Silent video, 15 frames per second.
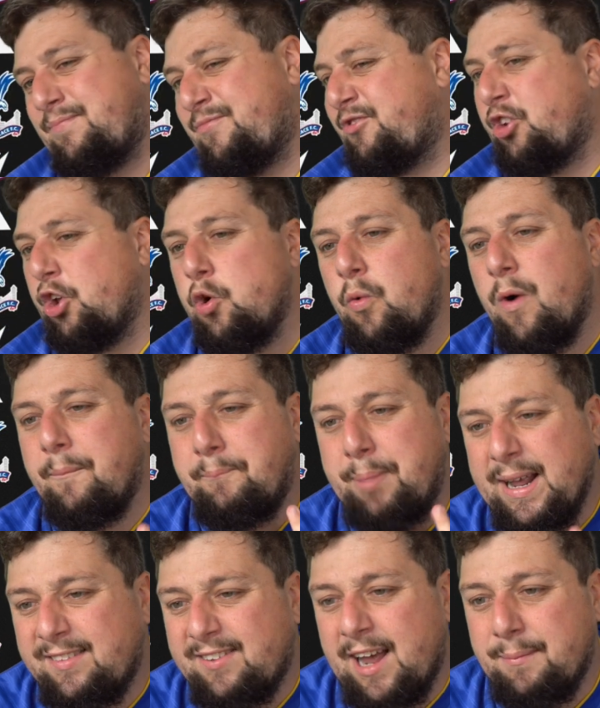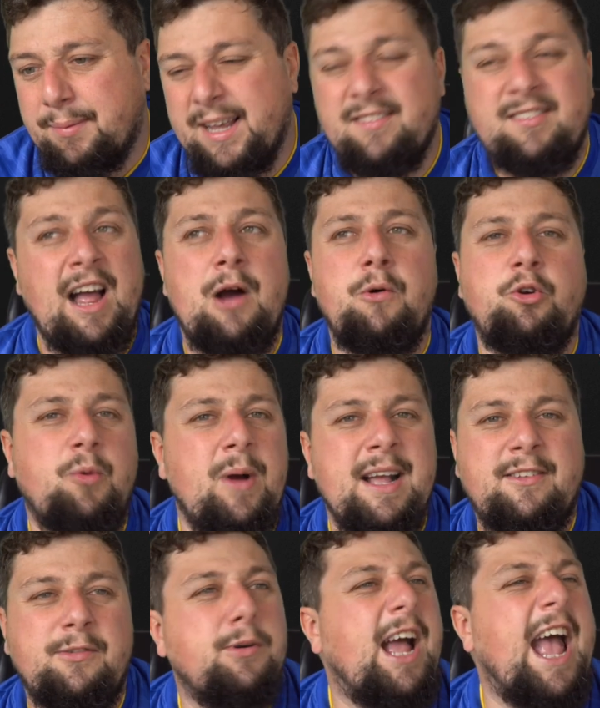Two big-time kits that I would wear
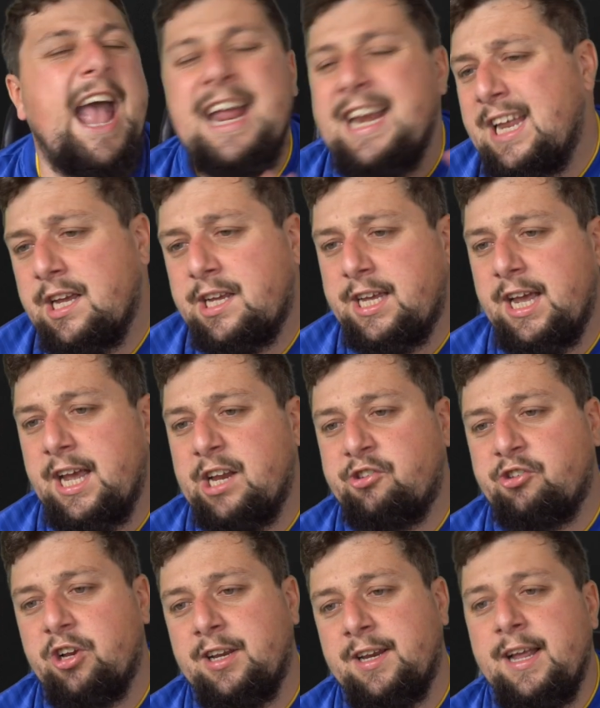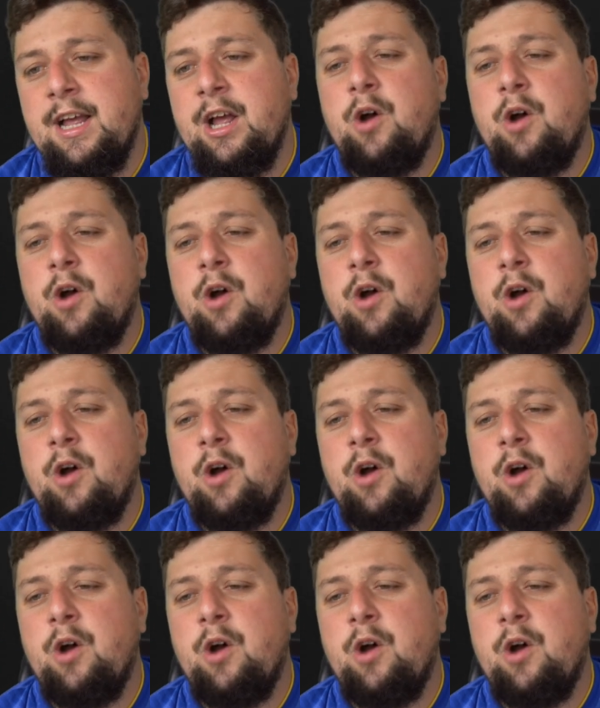to any occasion.